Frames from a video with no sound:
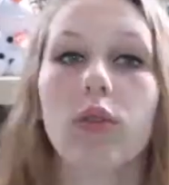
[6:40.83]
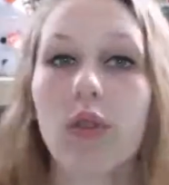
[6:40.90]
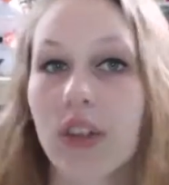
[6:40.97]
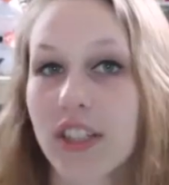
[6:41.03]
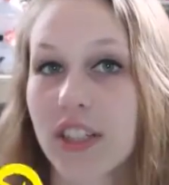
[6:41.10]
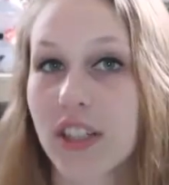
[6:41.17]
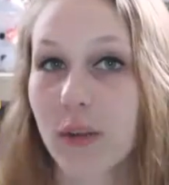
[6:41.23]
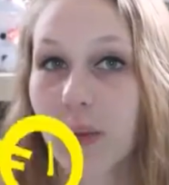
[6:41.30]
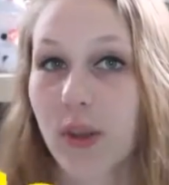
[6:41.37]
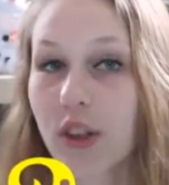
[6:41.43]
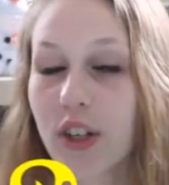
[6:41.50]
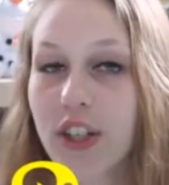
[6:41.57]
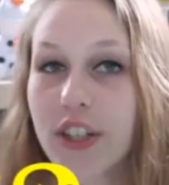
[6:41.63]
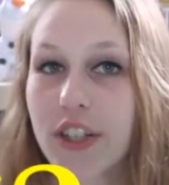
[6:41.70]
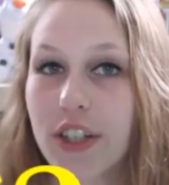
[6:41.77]
Question number
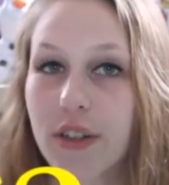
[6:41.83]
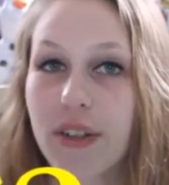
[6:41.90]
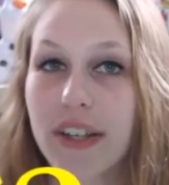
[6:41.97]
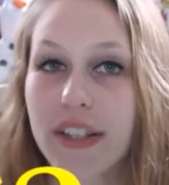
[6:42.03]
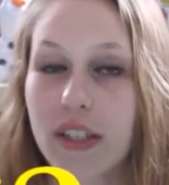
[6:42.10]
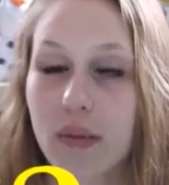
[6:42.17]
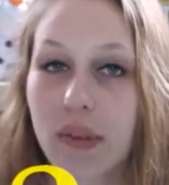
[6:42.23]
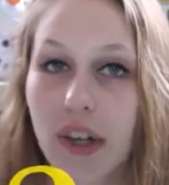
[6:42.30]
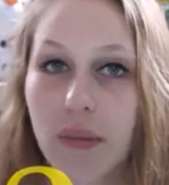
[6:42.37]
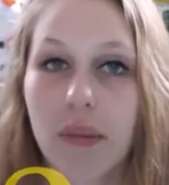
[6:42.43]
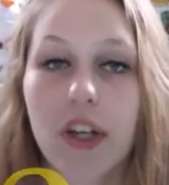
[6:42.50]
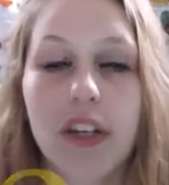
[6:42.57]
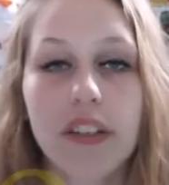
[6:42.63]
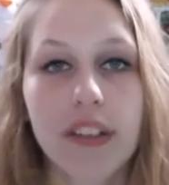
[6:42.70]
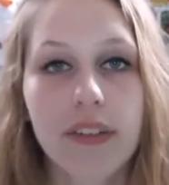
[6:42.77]
32 is the book I'm
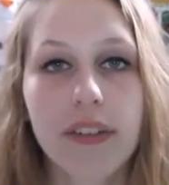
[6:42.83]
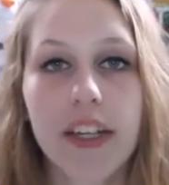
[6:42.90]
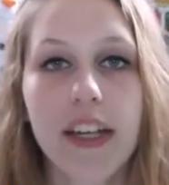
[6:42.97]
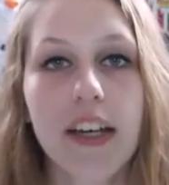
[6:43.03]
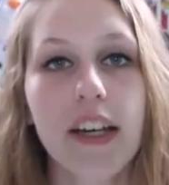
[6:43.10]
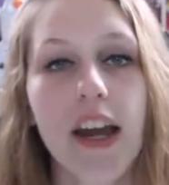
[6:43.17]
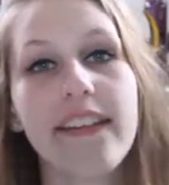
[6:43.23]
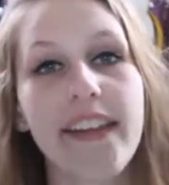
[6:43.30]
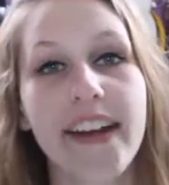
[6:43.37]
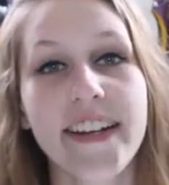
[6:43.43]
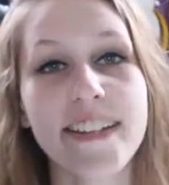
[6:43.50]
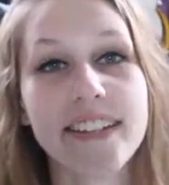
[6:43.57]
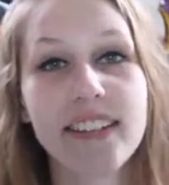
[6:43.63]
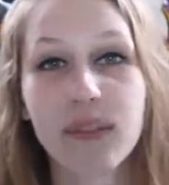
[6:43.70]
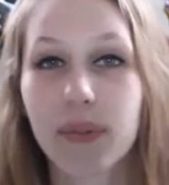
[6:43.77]
currently reading. That
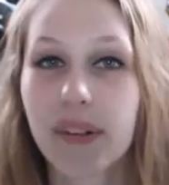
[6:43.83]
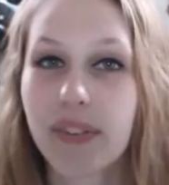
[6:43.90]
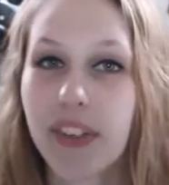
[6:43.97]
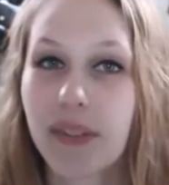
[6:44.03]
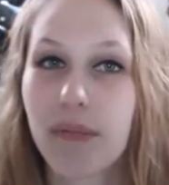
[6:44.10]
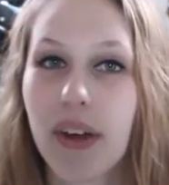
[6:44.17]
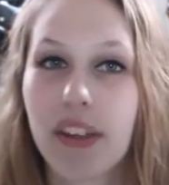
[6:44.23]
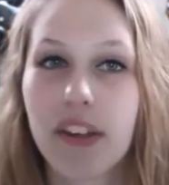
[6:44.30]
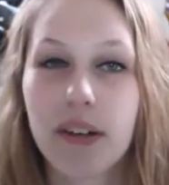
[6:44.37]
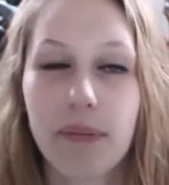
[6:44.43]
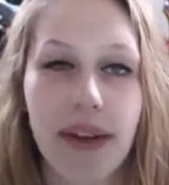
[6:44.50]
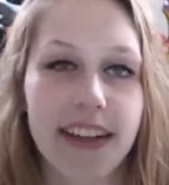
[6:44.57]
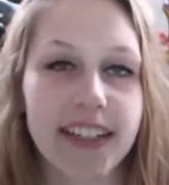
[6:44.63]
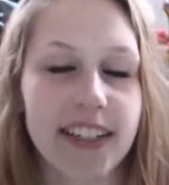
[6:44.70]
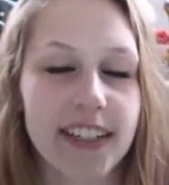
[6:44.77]
is The Perfect Mother
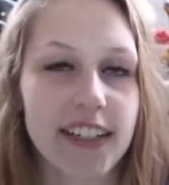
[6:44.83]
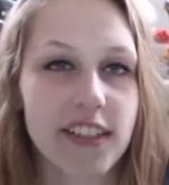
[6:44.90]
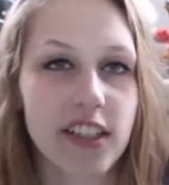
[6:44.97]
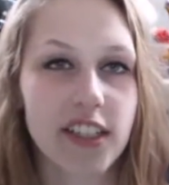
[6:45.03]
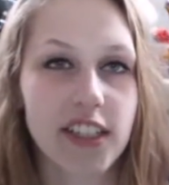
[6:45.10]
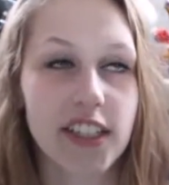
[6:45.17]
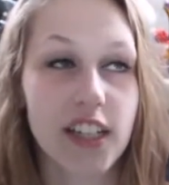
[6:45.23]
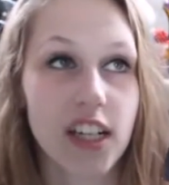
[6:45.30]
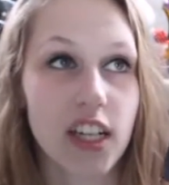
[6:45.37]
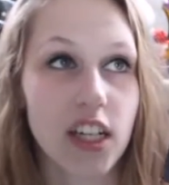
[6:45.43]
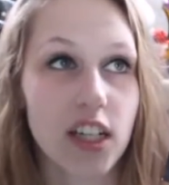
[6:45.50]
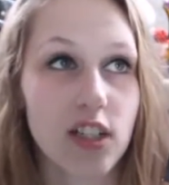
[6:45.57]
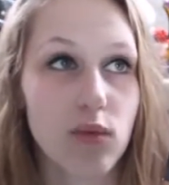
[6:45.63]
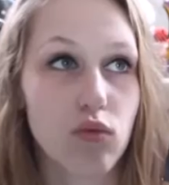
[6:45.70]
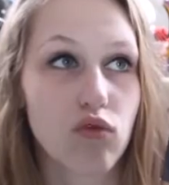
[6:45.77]
by Nina Darnton. It
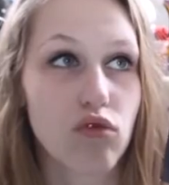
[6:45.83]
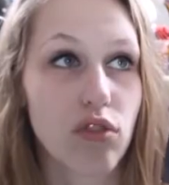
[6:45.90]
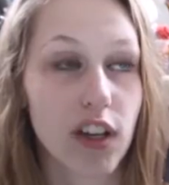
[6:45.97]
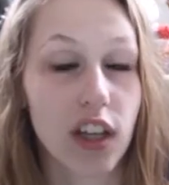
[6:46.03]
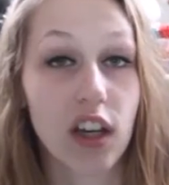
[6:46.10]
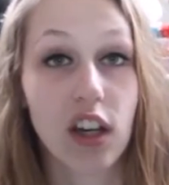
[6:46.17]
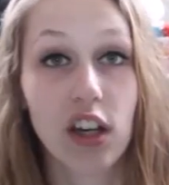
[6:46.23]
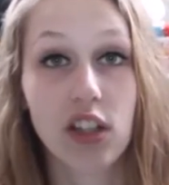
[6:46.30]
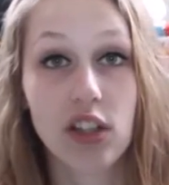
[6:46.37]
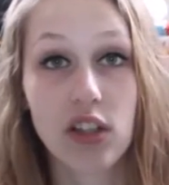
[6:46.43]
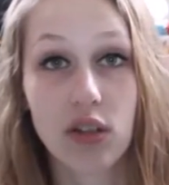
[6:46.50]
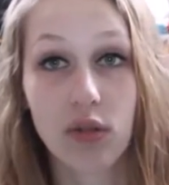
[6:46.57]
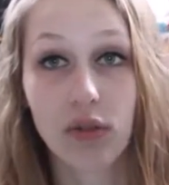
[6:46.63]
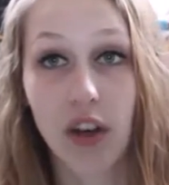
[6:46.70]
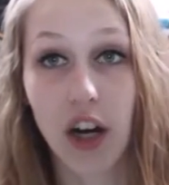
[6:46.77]
is really good
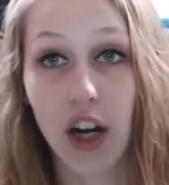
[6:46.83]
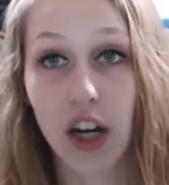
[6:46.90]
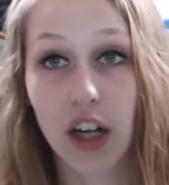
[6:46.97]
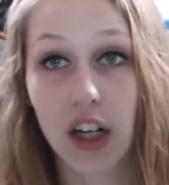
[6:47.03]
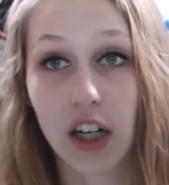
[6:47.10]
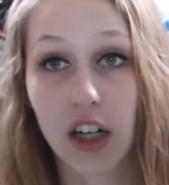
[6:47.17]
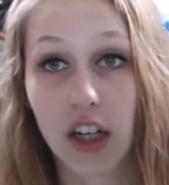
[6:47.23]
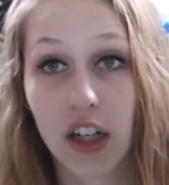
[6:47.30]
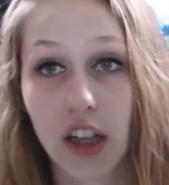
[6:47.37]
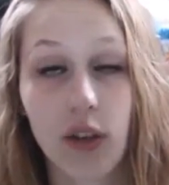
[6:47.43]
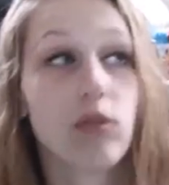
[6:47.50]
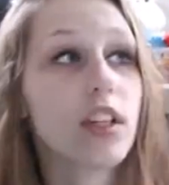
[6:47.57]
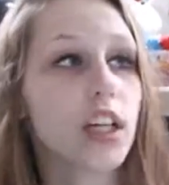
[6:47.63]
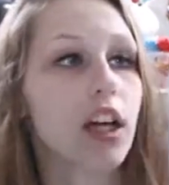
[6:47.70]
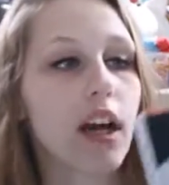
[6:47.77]
so far. Like
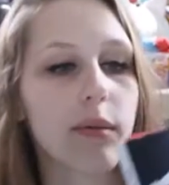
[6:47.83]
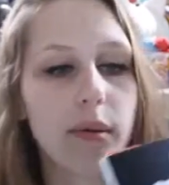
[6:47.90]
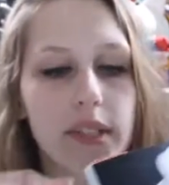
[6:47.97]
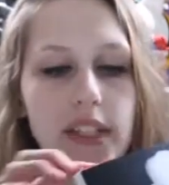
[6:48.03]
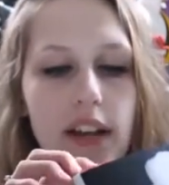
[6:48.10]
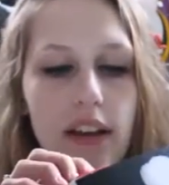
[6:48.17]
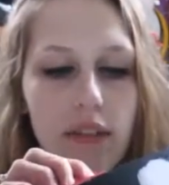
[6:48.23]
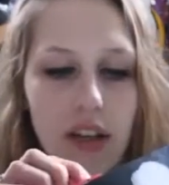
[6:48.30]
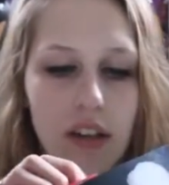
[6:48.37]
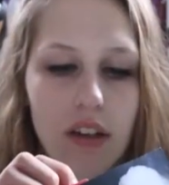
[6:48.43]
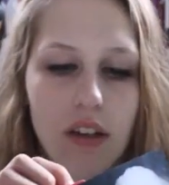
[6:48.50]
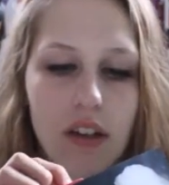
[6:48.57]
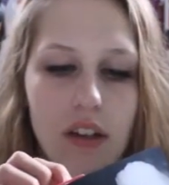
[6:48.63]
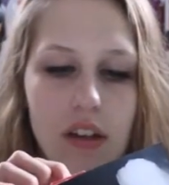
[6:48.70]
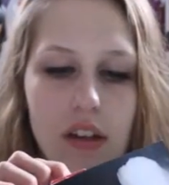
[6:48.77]
really good. I'm almost done. I have like
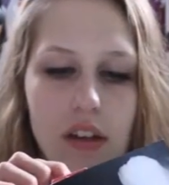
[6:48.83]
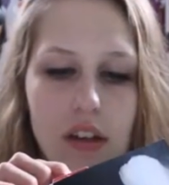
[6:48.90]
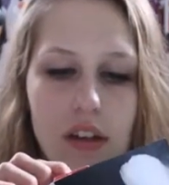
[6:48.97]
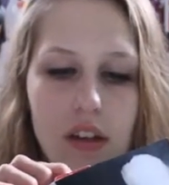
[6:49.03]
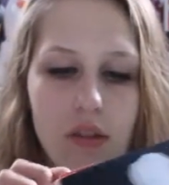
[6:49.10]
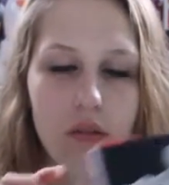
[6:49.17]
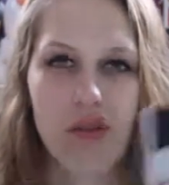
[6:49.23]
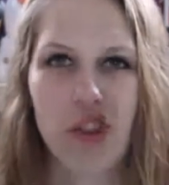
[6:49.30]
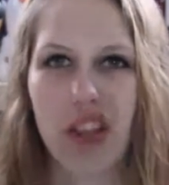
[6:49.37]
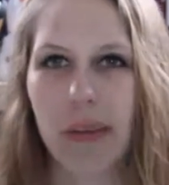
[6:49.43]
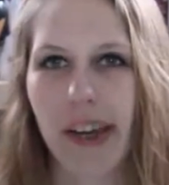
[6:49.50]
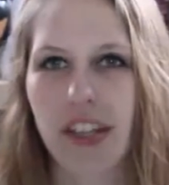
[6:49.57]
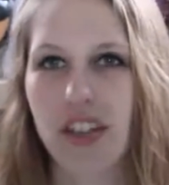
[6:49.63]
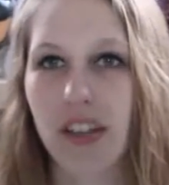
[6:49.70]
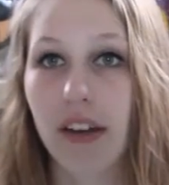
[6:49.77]
40
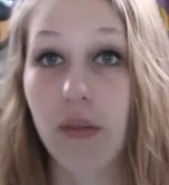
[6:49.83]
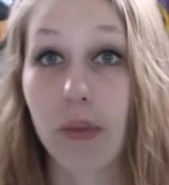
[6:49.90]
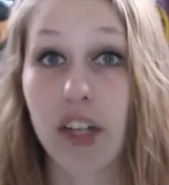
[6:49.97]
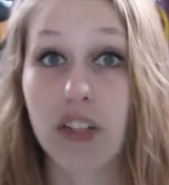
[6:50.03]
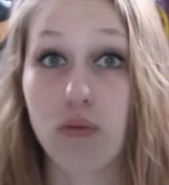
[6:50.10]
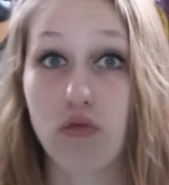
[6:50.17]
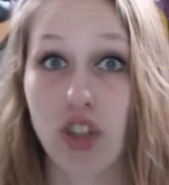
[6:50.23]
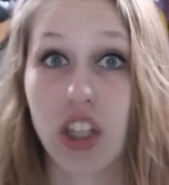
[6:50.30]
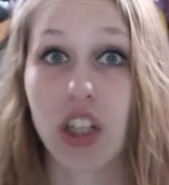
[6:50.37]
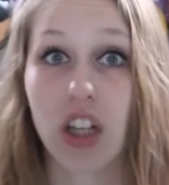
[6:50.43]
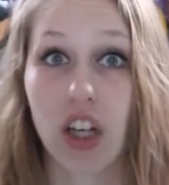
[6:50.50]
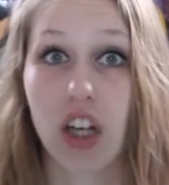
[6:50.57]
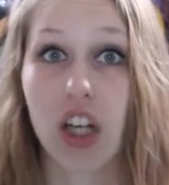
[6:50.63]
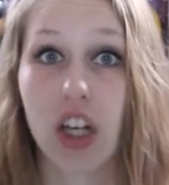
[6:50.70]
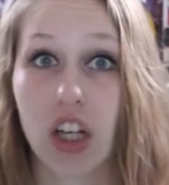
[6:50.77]
pages left, but it's really good.
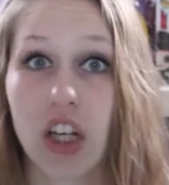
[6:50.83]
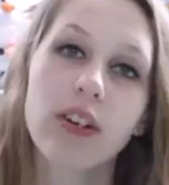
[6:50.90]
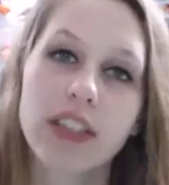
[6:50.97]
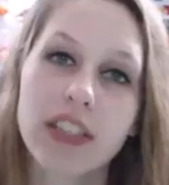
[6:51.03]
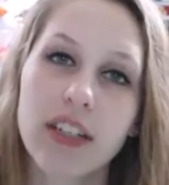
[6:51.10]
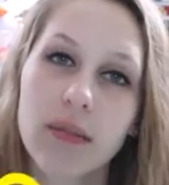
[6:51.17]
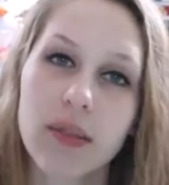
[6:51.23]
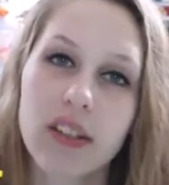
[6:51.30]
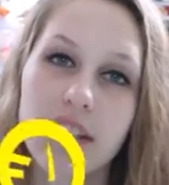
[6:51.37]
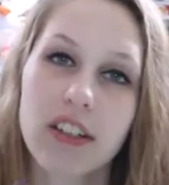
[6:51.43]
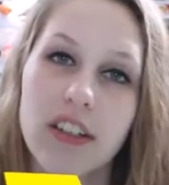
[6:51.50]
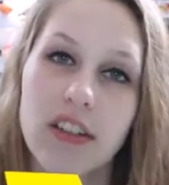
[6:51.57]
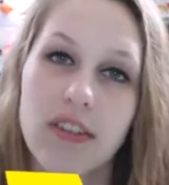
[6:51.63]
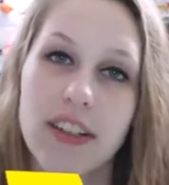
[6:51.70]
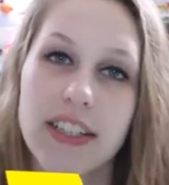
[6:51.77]
Question number
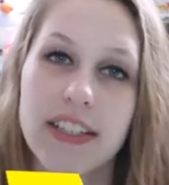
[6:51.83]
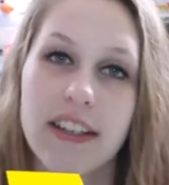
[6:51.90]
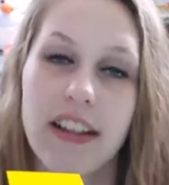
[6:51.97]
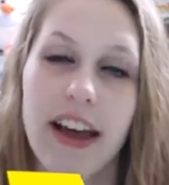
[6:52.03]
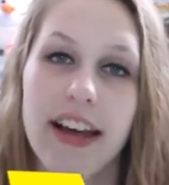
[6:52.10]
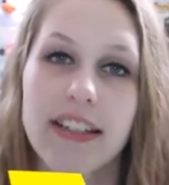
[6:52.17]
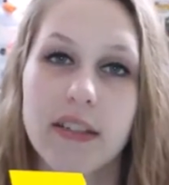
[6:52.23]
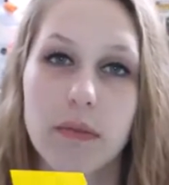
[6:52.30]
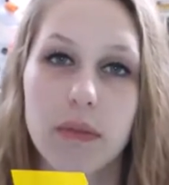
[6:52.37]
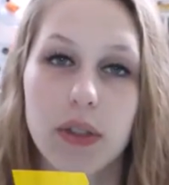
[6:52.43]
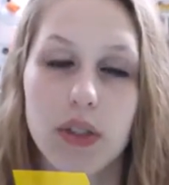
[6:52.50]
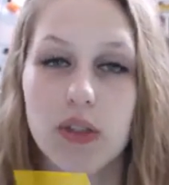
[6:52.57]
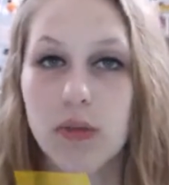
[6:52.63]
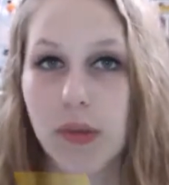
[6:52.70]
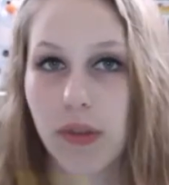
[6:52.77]
33 is the last book
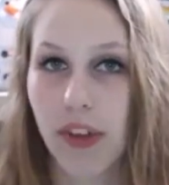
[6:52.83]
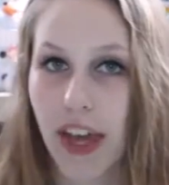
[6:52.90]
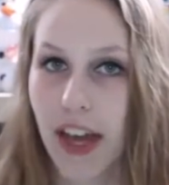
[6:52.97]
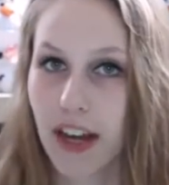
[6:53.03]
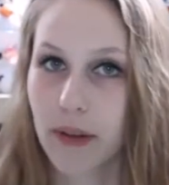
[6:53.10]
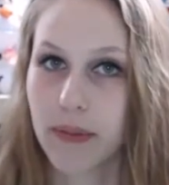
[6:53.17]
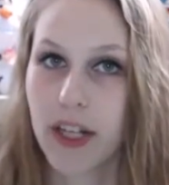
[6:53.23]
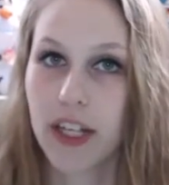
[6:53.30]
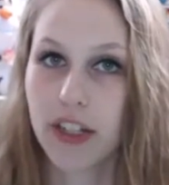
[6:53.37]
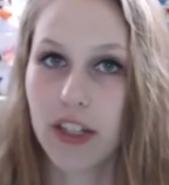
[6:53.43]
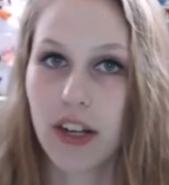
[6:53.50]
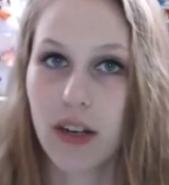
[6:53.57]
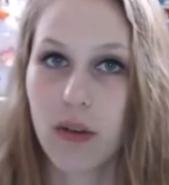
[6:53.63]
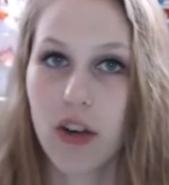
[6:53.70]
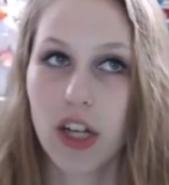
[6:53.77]
to movie adaptation
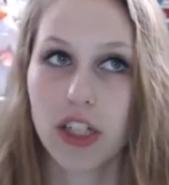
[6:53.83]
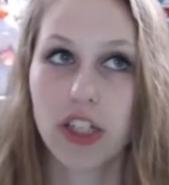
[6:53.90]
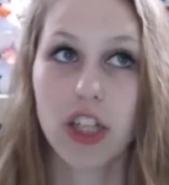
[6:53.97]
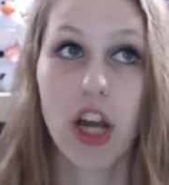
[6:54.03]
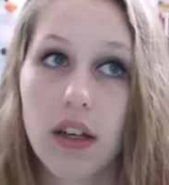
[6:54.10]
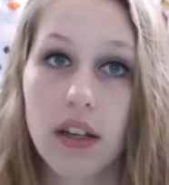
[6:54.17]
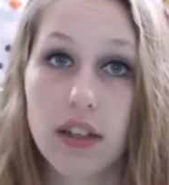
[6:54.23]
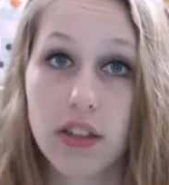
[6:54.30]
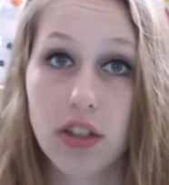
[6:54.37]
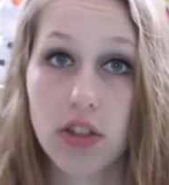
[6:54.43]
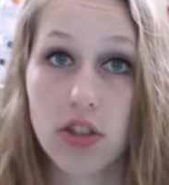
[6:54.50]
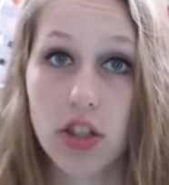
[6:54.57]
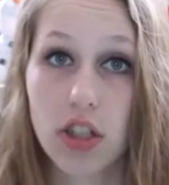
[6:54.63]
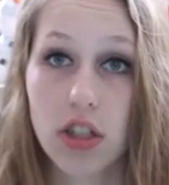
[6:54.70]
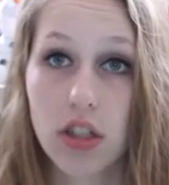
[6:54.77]
I watched,
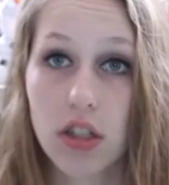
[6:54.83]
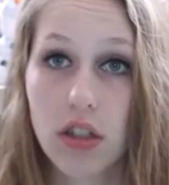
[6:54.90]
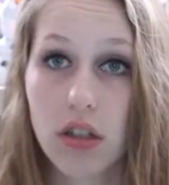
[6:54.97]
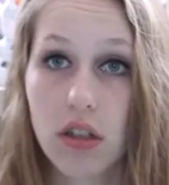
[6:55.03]
Insurgent.